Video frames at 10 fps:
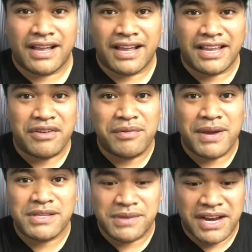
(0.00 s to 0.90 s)
And that
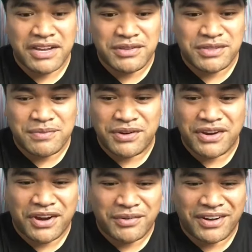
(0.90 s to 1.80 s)
reminds me, I got to do some more
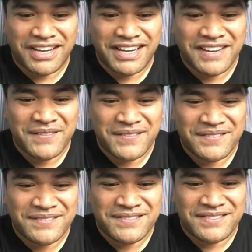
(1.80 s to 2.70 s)
yard work.
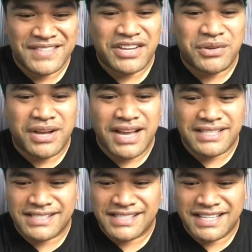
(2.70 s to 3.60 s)
Thank you
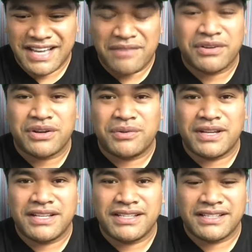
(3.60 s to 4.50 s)
guys. Have a good
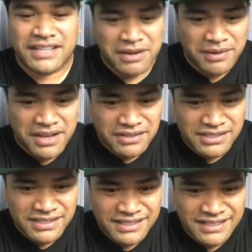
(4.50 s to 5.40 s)
one. Anybody
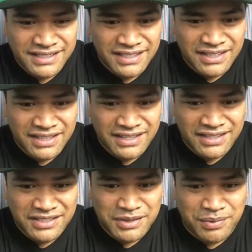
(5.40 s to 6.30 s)
else?
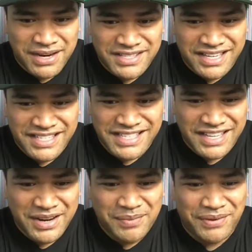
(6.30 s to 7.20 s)
Surprise the kids at
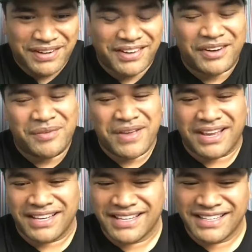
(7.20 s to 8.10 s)
the airport. Oh
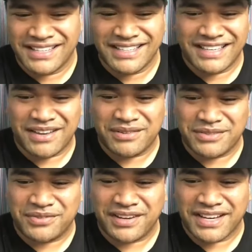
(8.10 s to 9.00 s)
man, that
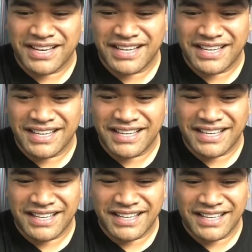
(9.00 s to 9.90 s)
was fun.
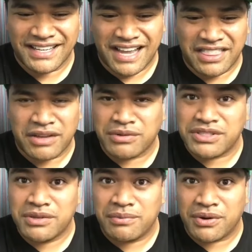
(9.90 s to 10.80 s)
I think we're
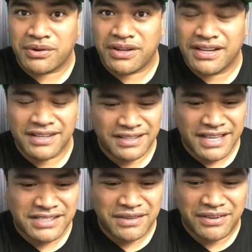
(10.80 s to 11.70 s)
still broke.
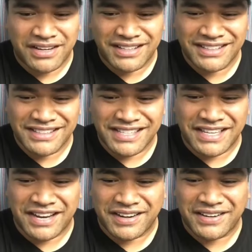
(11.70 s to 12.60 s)
Thanks, Divina.
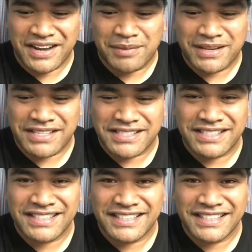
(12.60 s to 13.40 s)
Take care. God bless.